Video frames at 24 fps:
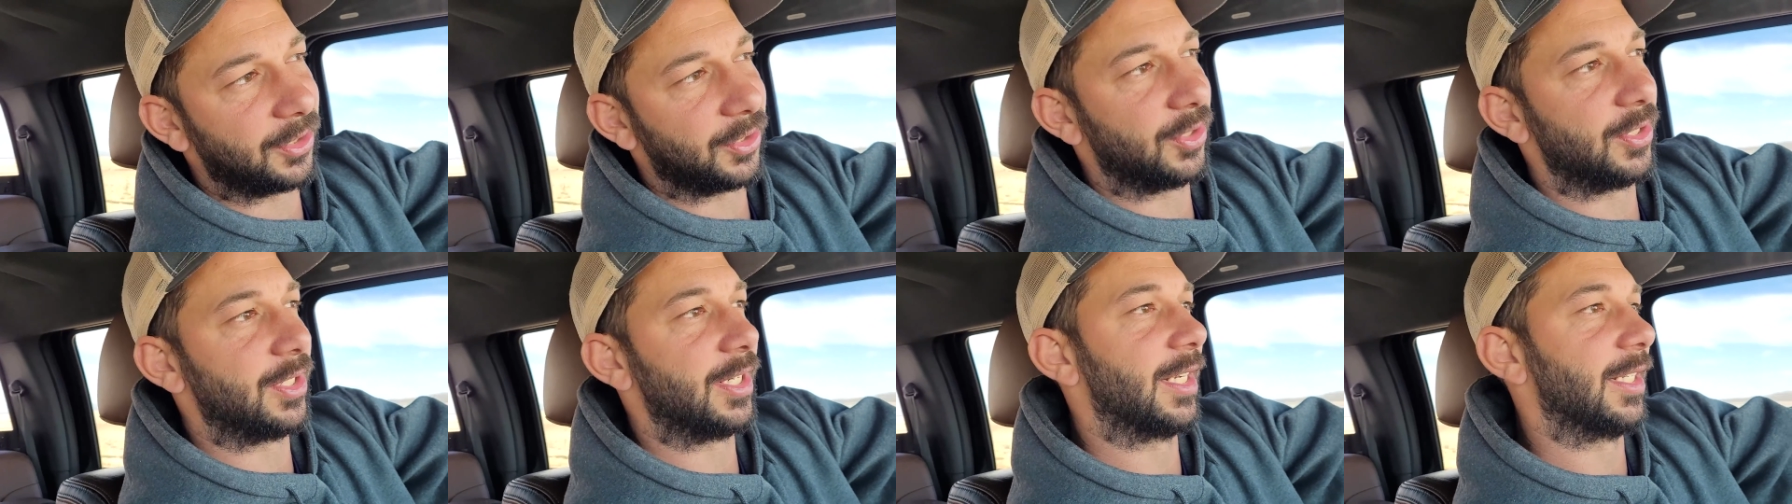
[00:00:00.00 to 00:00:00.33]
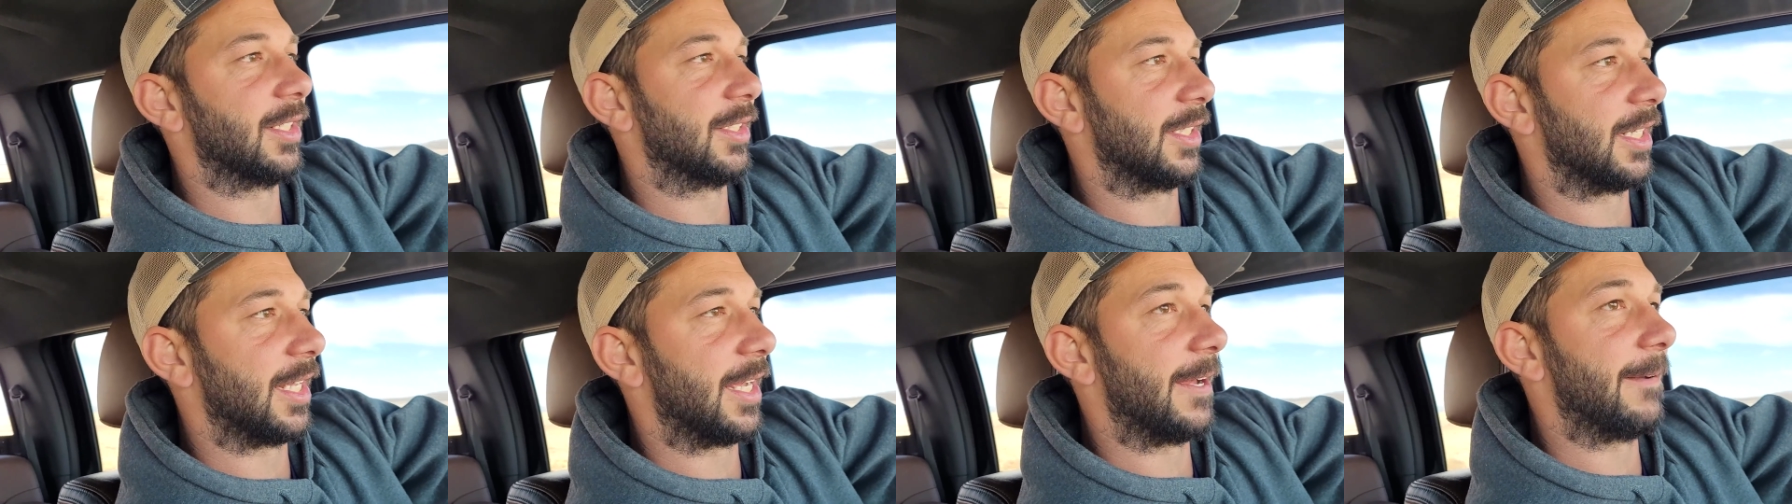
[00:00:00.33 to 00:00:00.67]
show you
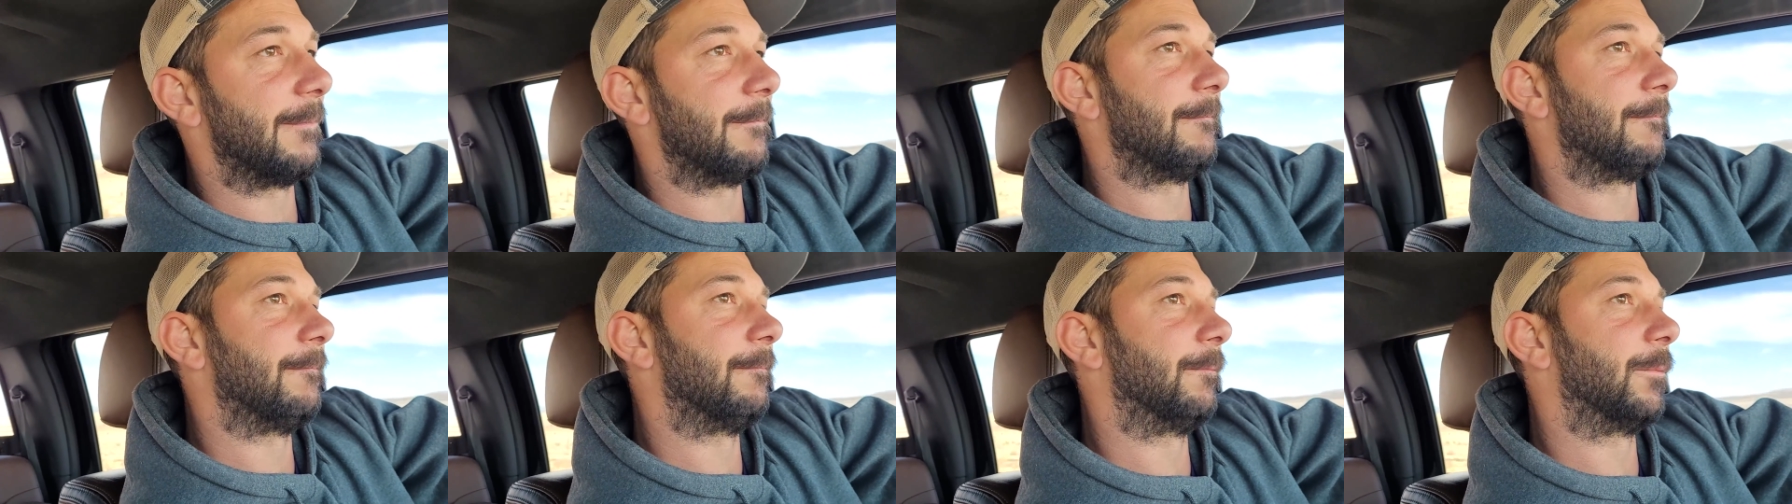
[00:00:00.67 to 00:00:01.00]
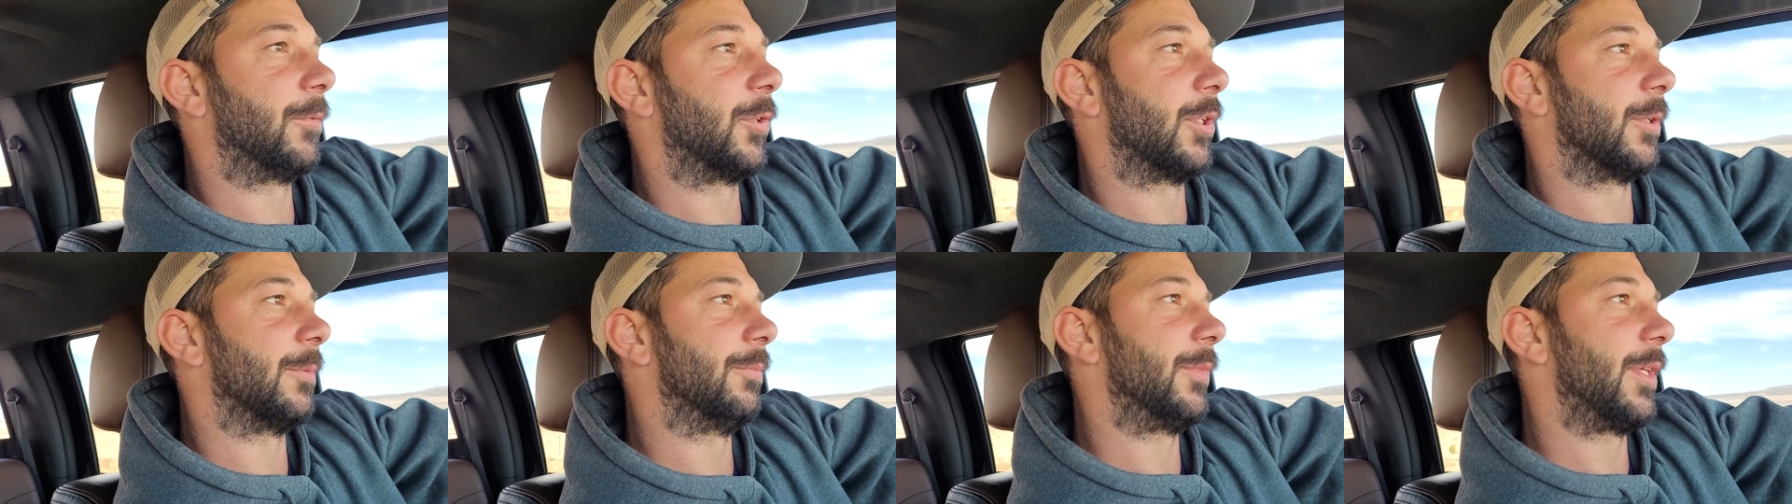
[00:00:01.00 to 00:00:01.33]
guys that.
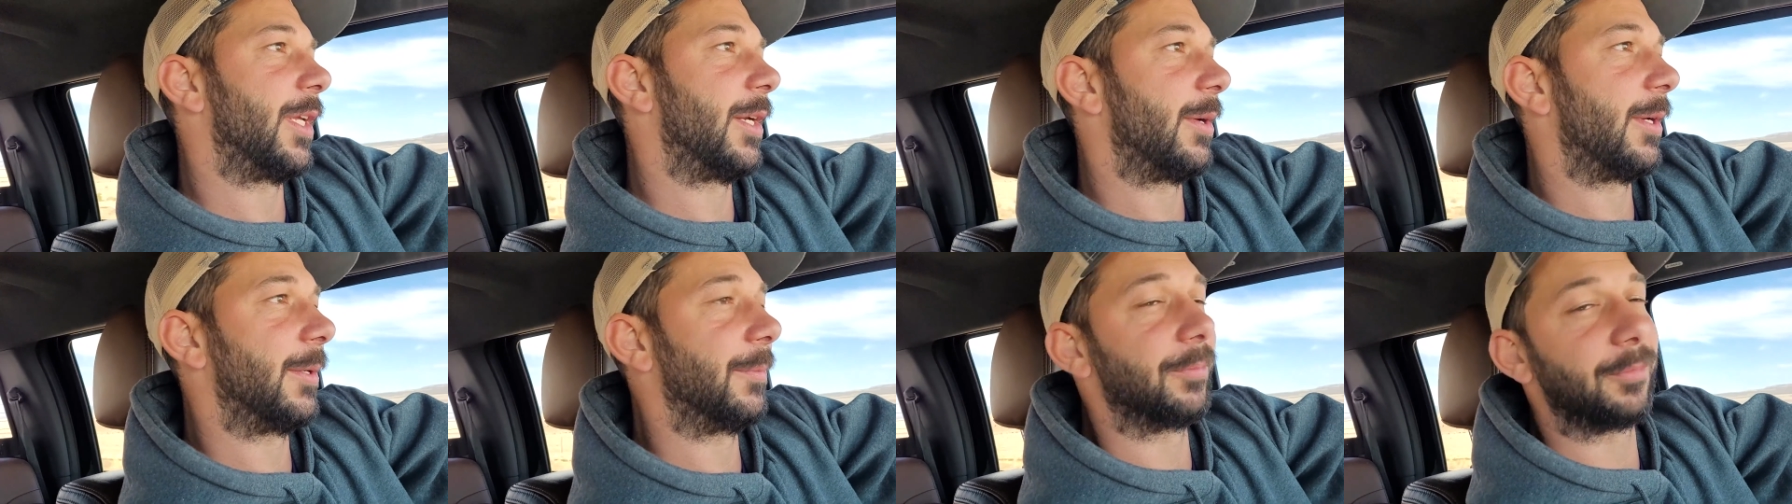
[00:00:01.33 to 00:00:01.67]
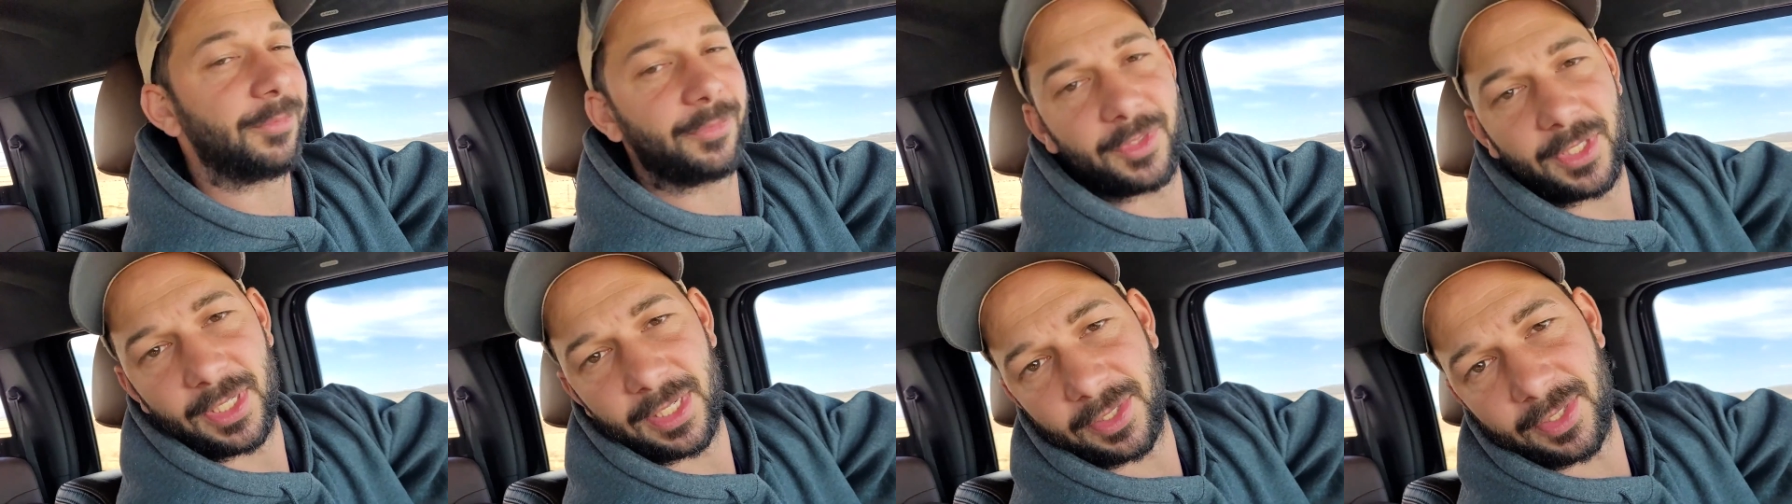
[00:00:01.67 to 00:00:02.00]
So anyway,
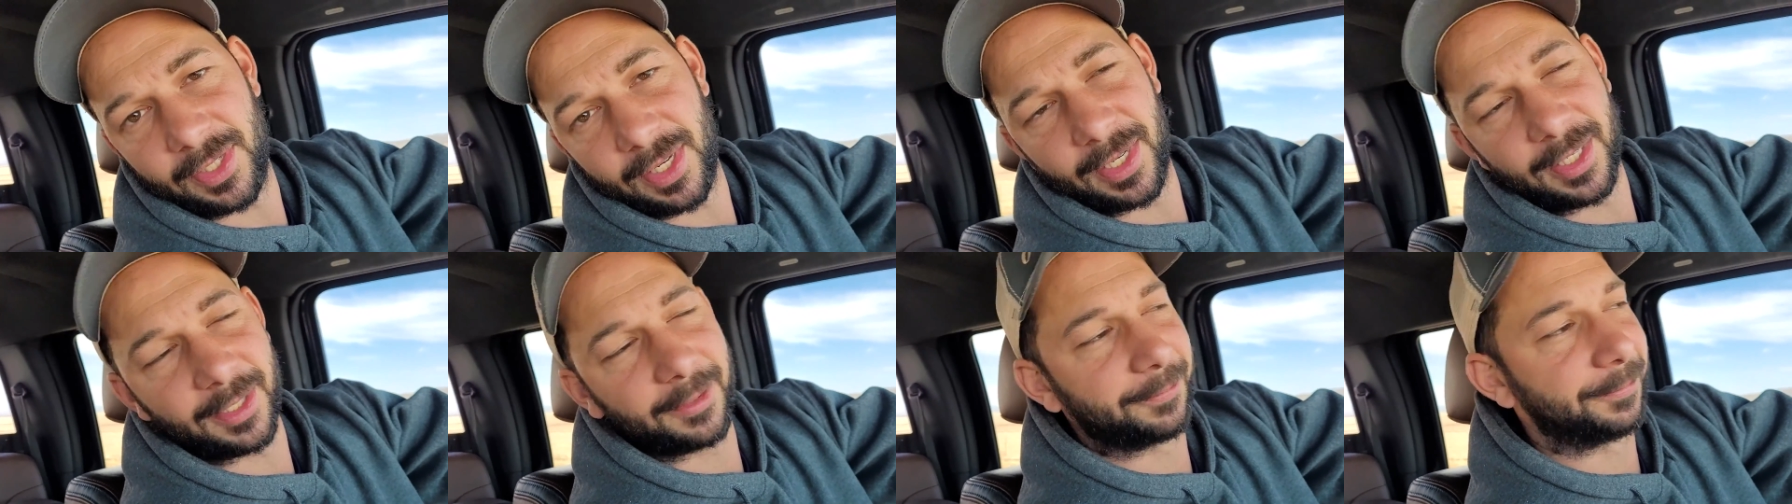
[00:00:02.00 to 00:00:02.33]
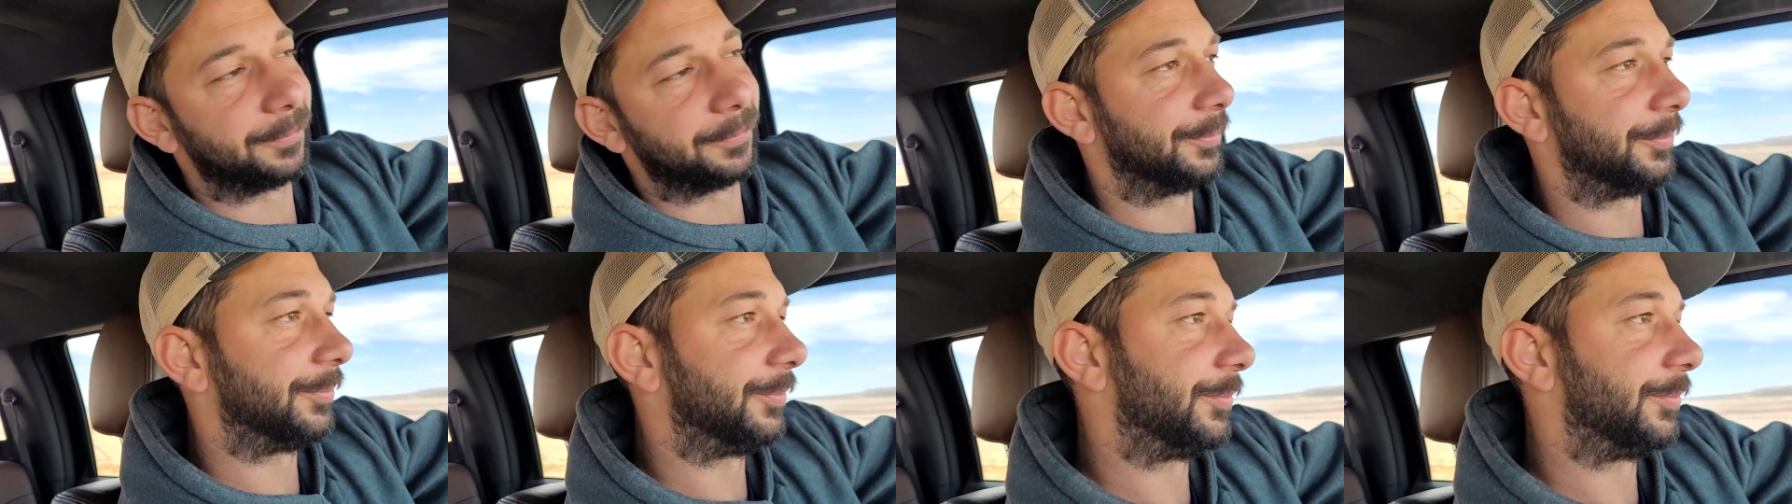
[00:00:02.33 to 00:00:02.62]
see you in a second.